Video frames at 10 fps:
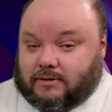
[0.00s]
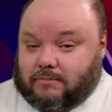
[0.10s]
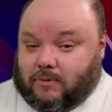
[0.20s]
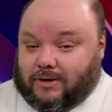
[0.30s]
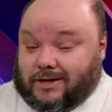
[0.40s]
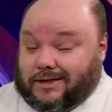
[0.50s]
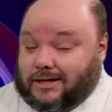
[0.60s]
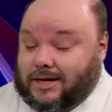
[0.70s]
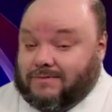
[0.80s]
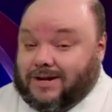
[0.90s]
morning, and
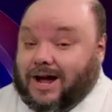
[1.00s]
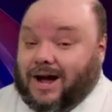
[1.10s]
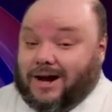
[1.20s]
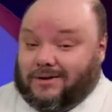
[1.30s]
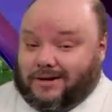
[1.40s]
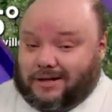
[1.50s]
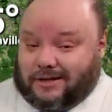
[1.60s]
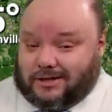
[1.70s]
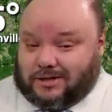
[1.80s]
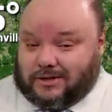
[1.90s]
then even hotter
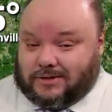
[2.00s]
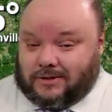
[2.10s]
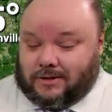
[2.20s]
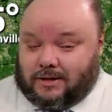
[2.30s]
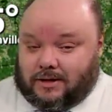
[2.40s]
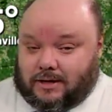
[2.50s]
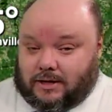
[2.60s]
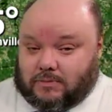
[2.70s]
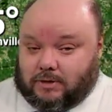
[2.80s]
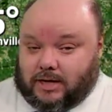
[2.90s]
conditions
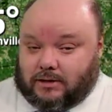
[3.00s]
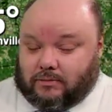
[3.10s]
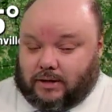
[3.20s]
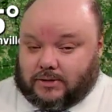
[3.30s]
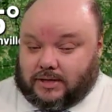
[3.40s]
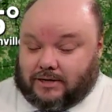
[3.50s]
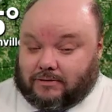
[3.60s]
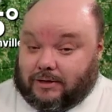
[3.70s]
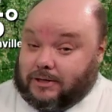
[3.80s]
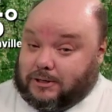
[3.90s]
as we head through our
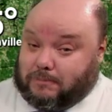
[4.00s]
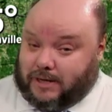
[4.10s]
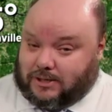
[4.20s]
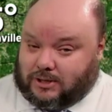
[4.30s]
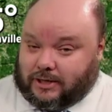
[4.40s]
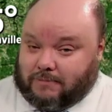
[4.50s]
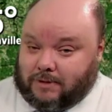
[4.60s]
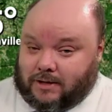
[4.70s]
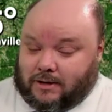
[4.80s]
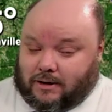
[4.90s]
Saturday and especially
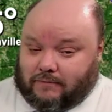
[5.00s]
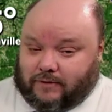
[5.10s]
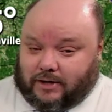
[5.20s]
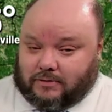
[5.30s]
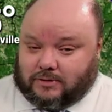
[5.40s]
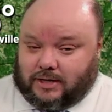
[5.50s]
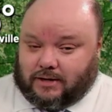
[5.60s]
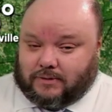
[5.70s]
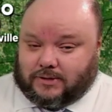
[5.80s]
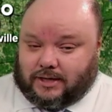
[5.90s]
our Father's Day
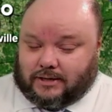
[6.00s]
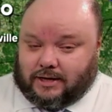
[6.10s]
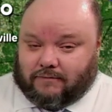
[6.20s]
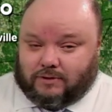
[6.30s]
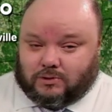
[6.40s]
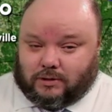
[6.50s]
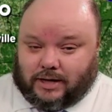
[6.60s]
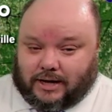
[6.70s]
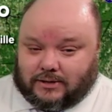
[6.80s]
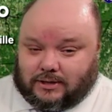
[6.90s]
on Sunday. Future
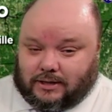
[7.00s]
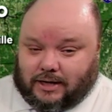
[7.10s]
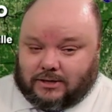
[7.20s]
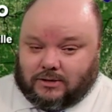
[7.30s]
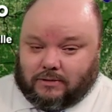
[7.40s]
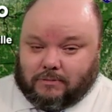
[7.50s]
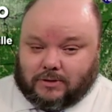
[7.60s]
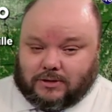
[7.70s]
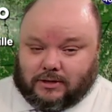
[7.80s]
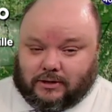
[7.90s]
cast tonight showing
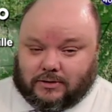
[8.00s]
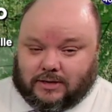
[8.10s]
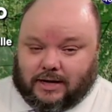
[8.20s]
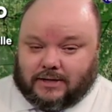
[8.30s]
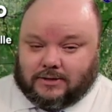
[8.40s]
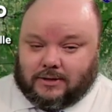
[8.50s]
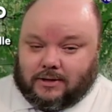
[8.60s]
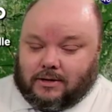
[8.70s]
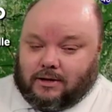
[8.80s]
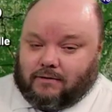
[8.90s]
mostly clear skies.
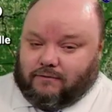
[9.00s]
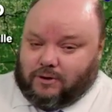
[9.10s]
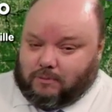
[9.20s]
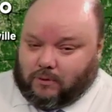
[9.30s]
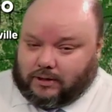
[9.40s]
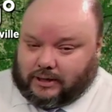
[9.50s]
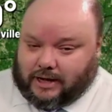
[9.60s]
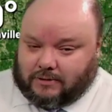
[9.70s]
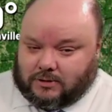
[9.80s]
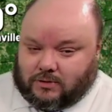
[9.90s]
A few more
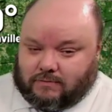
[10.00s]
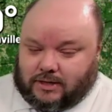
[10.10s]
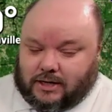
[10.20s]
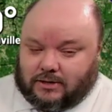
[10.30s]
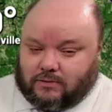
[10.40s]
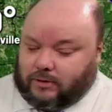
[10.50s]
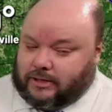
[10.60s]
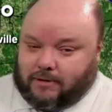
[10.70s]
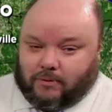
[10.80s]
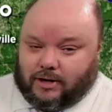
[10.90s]
clouds drifting in toward
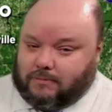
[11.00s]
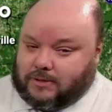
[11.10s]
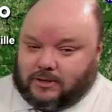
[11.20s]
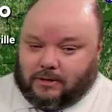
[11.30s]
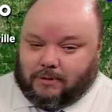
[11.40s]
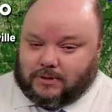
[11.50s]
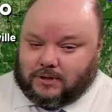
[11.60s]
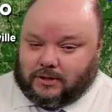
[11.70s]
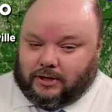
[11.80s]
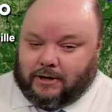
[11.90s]
daybreak, but still
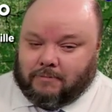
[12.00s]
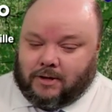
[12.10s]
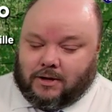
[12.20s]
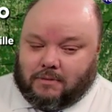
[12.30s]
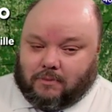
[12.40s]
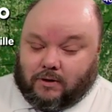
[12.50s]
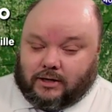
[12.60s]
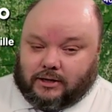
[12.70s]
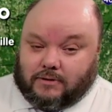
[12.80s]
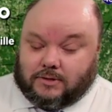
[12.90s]
mostly clear.
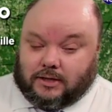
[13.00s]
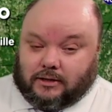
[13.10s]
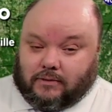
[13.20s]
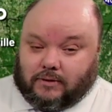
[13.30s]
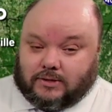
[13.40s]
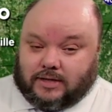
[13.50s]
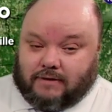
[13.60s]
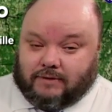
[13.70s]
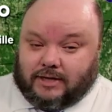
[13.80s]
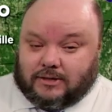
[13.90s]
Morning lows in the lower
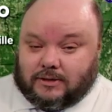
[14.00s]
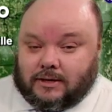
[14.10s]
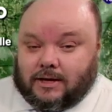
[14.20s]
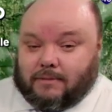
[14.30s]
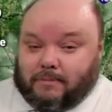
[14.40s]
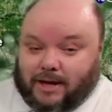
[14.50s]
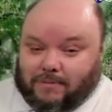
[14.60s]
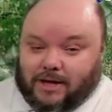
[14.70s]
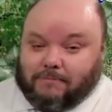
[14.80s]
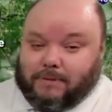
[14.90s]
70s.
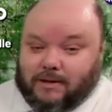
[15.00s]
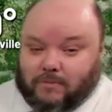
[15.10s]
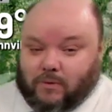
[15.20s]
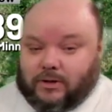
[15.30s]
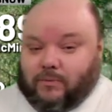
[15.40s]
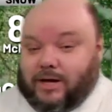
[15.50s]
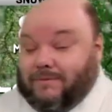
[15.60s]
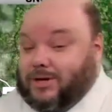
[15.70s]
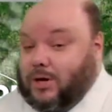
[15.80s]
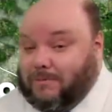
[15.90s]
Maybe a bit more in the way
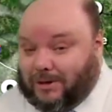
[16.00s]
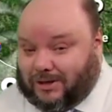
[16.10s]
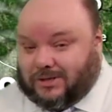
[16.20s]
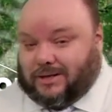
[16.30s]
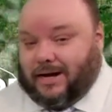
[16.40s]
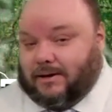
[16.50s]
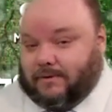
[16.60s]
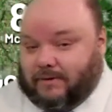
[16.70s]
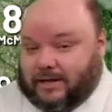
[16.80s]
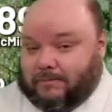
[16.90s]
of cumulus cloud
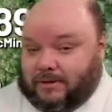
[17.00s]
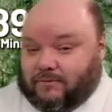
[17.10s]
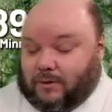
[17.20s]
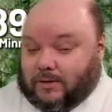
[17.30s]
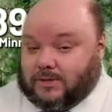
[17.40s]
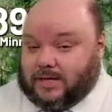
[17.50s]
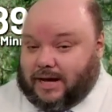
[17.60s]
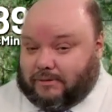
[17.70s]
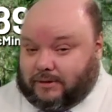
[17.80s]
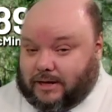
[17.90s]
development for our
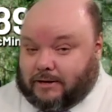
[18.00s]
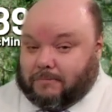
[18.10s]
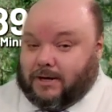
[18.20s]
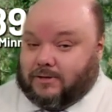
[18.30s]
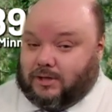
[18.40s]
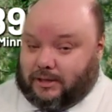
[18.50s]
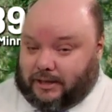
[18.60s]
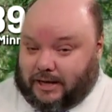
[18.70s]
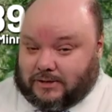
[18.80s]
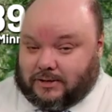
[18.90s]
Saturday compared to the
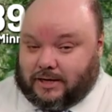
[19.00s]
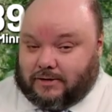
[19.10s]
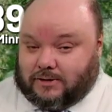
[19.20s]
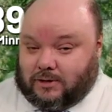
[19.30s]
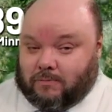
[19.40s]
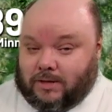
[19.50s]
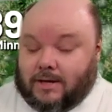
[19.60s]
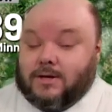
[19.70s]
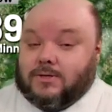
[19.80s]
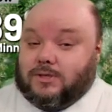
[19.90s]
last day or two.
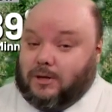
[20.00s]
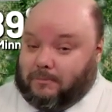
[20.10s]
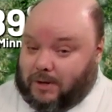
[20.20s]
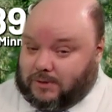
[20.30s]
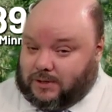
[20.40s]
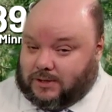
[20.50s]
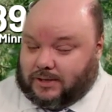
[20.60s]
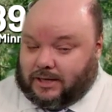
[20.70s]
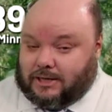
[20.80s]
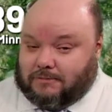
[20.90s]
Still mostly
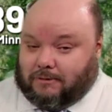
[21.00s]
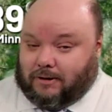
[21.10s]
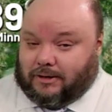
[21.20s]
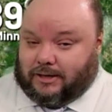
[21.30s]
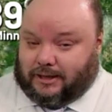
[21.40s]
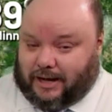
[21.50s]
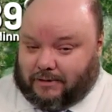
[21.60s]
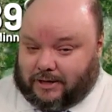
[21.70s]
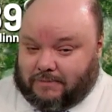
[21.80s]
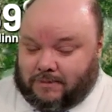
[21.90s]
sunny to partly
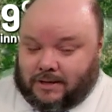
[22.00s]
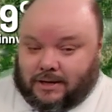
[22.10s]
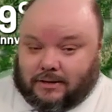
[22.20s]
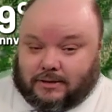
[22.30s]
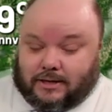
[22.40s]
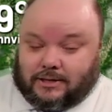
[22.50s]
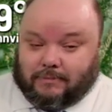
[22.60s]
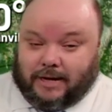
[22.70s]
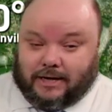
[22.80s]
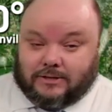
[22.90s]
cloudy.
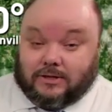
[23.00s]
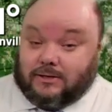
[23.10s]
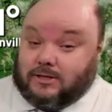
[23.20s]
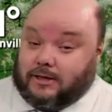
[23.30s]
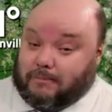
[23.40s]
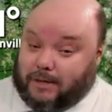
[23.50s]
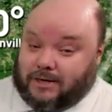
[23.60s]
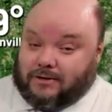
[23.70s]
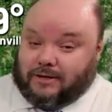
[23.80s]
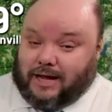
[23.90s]
Daytime highs into the
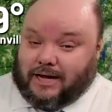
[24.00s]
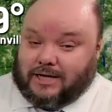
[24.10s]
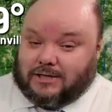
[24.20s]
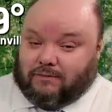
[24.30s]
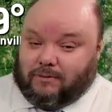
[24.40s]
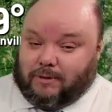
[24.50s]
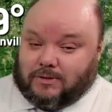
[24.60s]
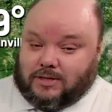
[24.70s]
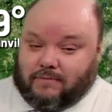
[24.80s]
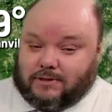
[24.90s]
middle 90s for
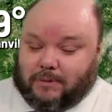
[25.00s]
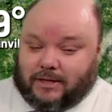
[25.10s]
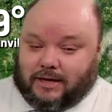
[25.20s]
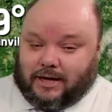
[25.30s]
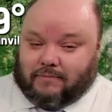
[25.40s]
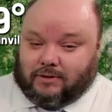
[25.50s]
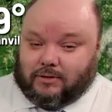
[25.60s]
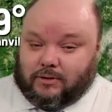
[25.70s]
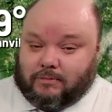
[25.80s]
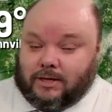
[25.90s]
most of us by the
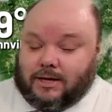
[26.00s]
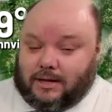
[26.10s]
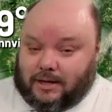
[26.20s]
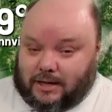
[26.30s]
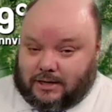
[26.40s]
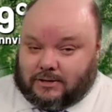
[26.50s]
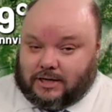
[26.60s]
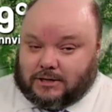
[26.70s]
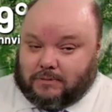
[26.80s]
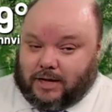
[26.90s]
afternoon. Heat
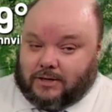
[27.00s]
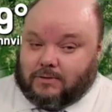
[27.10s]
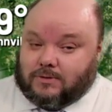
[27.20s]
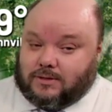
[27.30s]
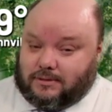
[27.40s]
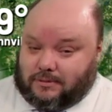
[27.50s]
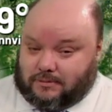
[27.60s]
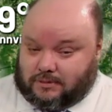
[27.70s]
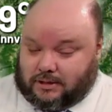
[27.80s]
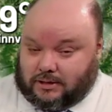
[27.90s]
index values
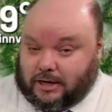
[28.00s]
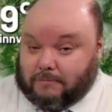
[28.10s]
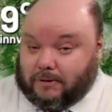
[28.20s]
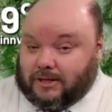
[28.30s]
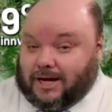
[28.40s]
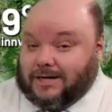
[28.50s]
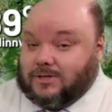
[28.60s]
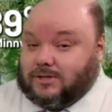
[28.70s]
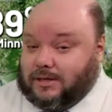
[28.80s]
in the upper 90s to